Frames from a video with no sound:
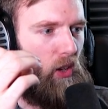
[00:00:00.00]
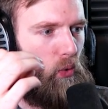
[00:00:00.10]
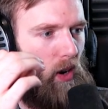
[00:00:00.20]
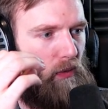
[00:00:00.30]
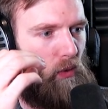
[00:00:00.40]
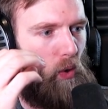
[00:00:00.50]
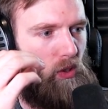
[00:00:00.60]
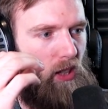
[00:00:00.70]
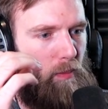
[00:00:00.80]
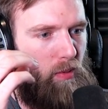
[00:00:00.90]
Craft
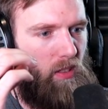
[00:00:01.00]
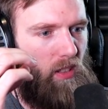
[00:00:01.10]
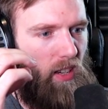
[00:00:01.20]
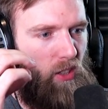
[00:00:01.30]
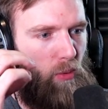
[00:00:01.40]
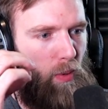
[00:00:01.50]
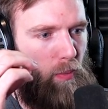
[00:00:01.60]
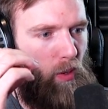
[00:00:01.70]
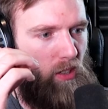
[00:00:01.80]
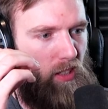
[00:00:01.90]
rose hips into
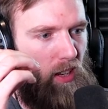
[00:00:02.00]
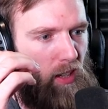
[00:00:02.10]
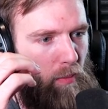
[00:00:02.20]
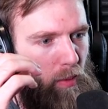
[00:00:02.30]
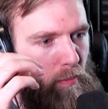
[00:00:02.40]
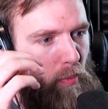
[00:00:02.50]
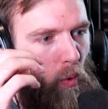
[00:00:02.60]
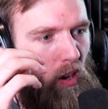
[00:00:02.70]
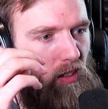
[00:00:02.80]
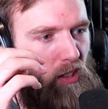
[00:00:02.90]
preparation that can be
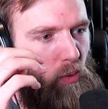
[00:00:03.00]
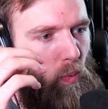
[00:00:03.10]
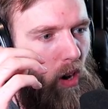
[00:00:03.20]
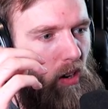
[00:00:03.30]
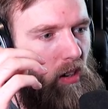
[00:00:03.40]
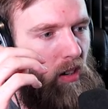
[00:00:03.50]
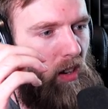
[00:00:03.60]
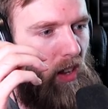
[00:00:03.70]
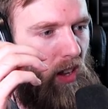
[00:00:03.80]
boiled into water